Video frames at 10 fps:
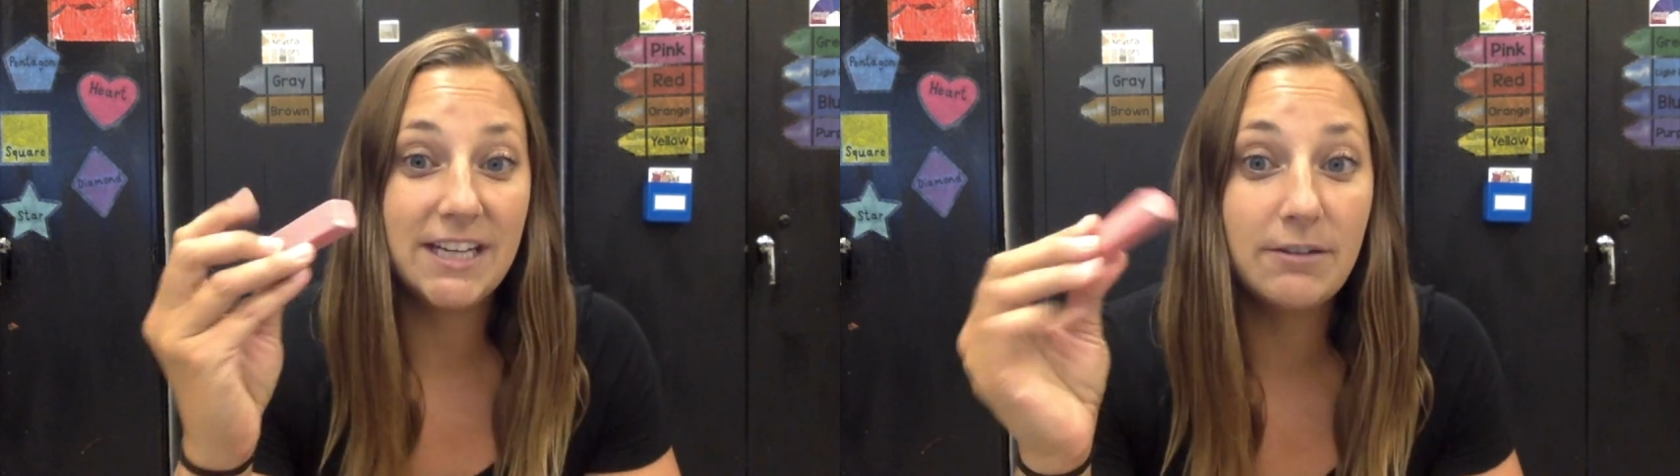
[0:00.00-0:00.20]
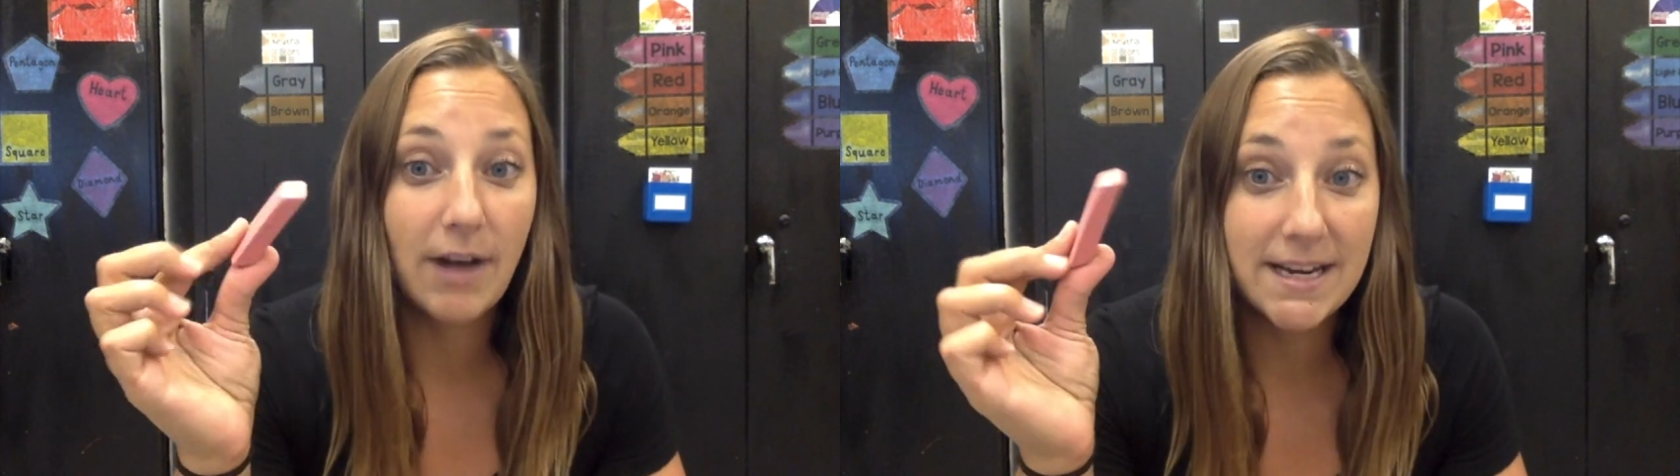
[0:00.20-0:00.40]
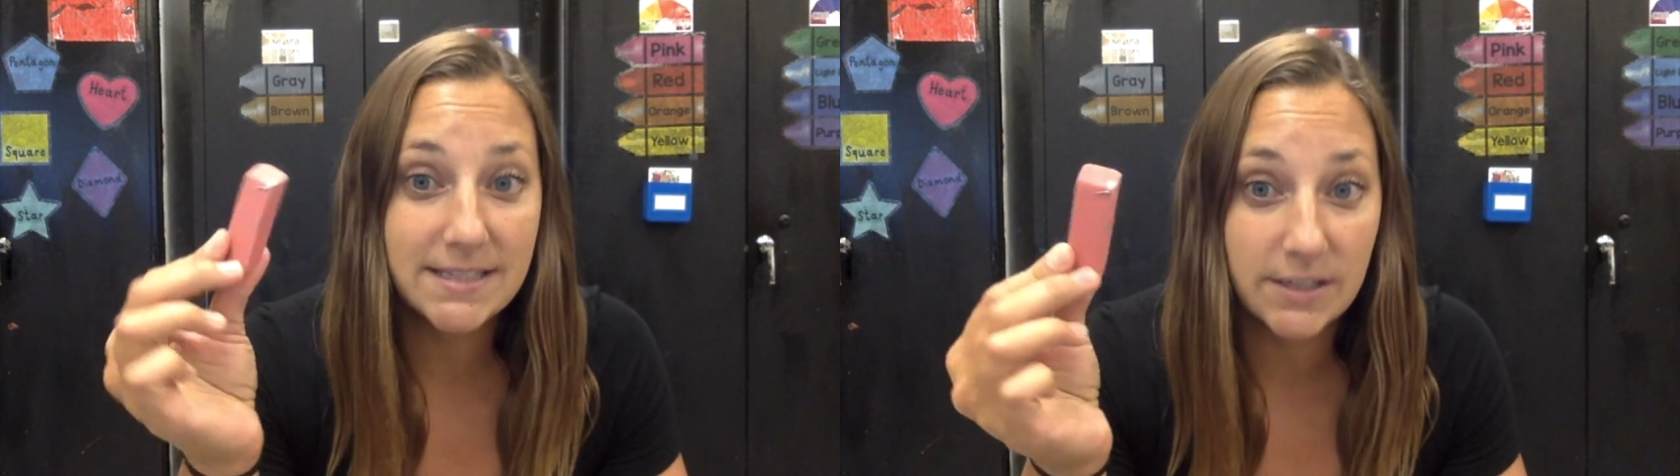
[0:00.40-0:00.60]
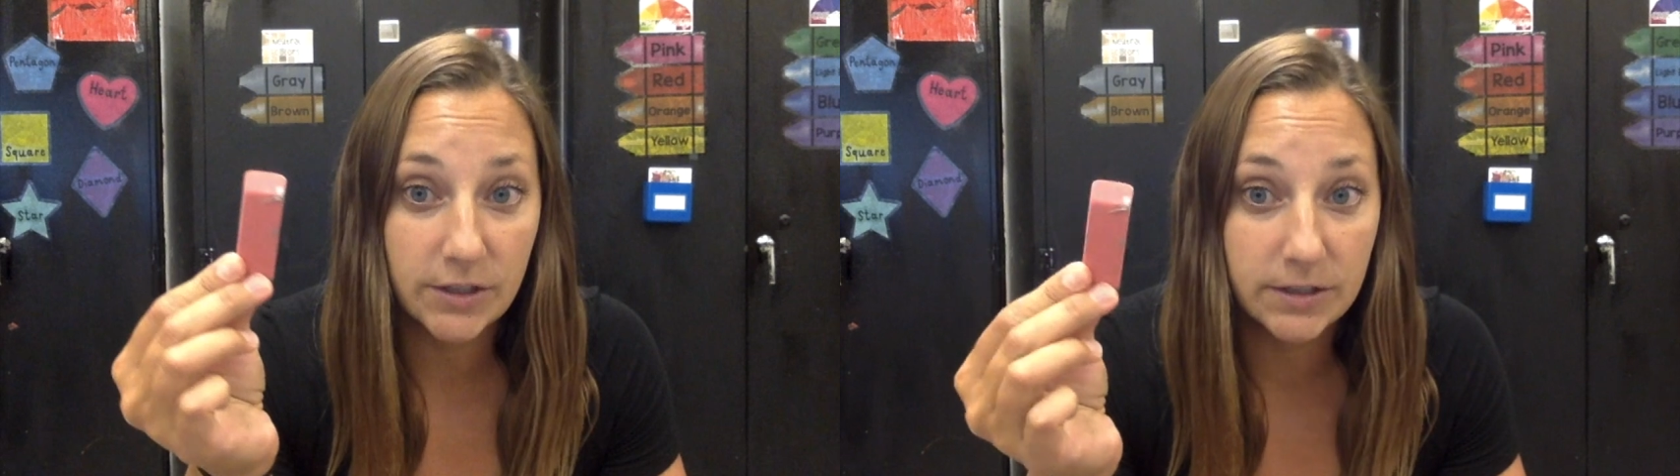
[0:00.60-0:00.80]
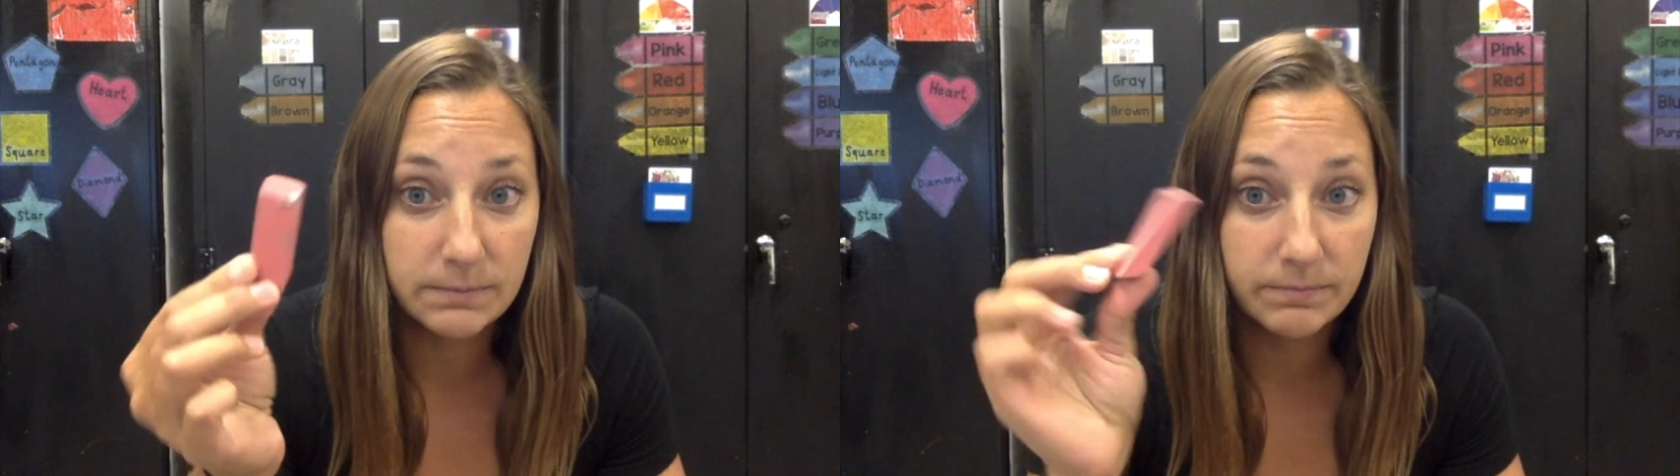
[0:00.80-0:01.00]

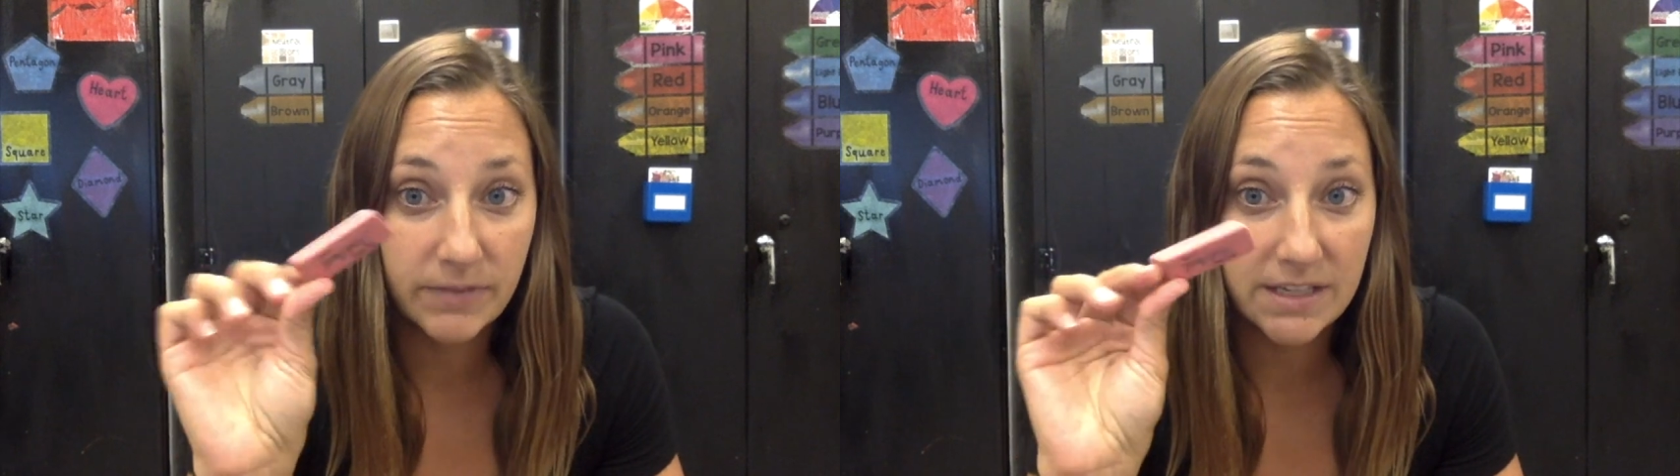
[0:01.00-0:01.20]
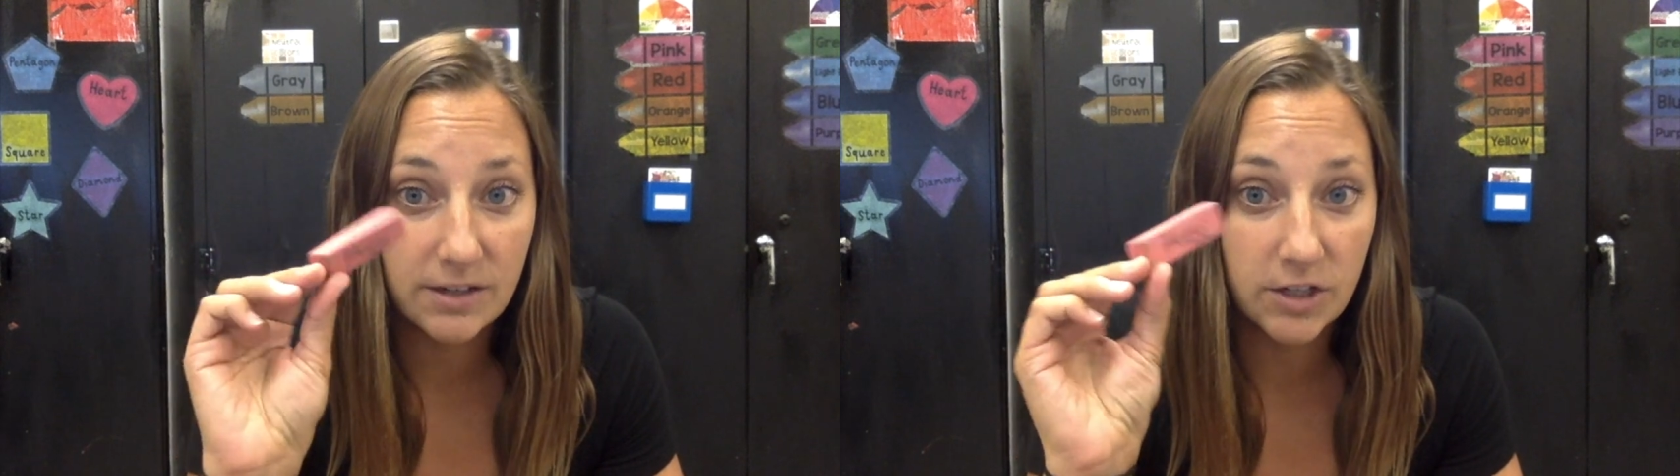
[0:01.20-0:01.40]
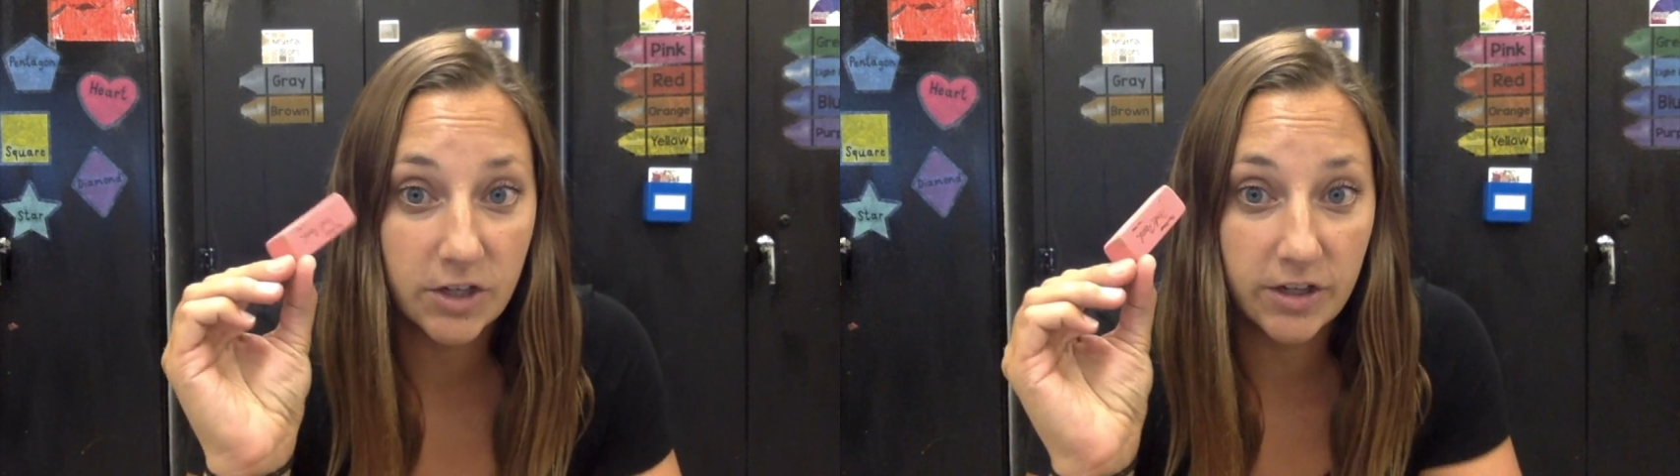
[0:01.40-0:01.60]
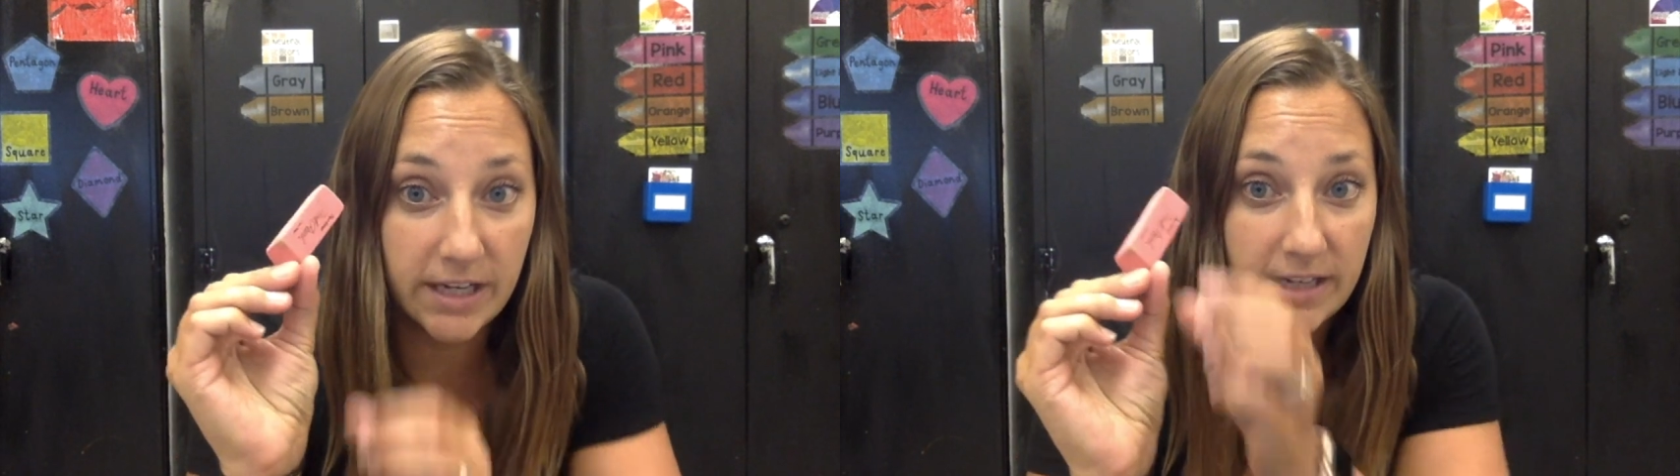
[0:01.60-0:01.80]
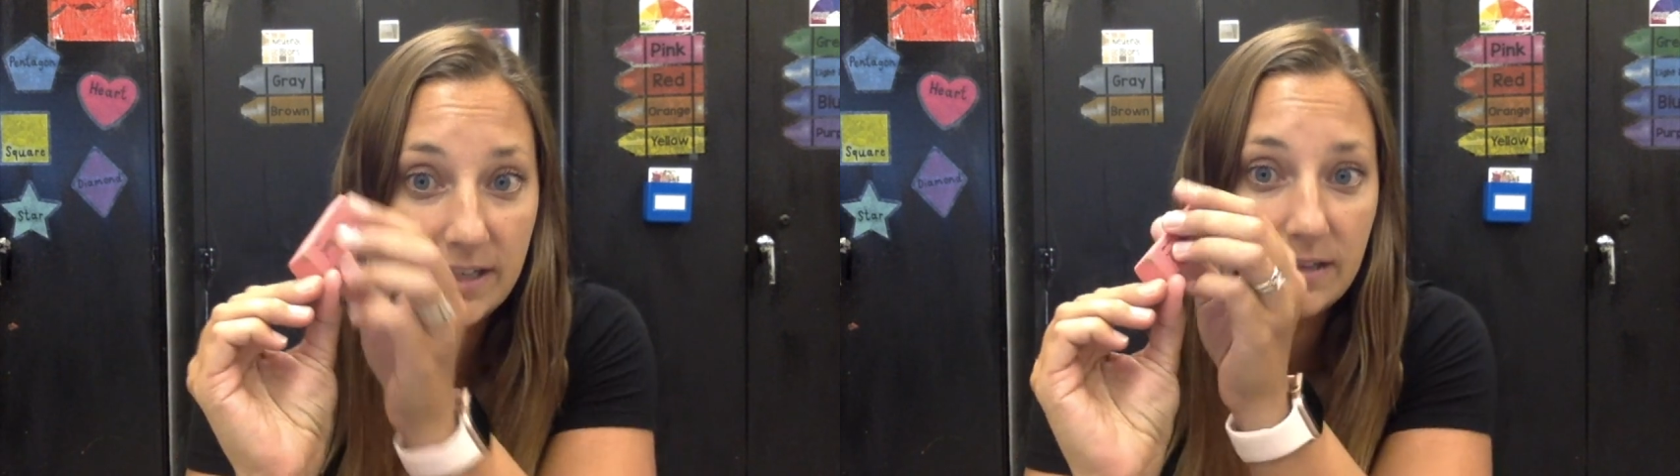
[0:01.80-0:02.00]
eraser. These are
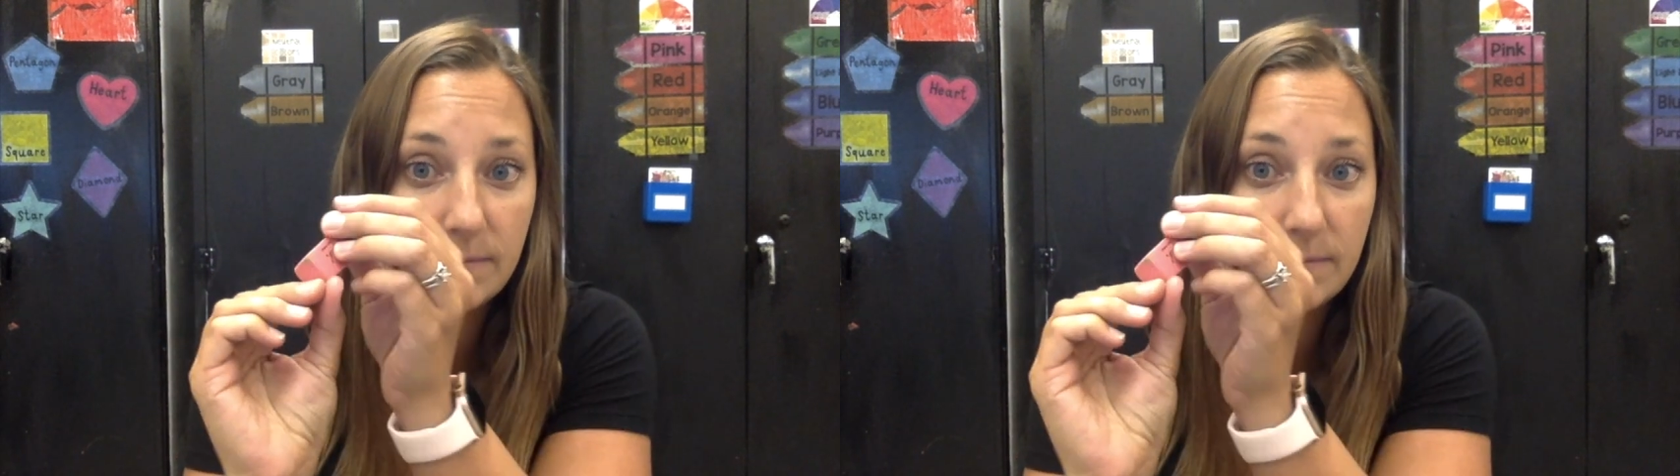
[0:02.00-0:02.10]
good.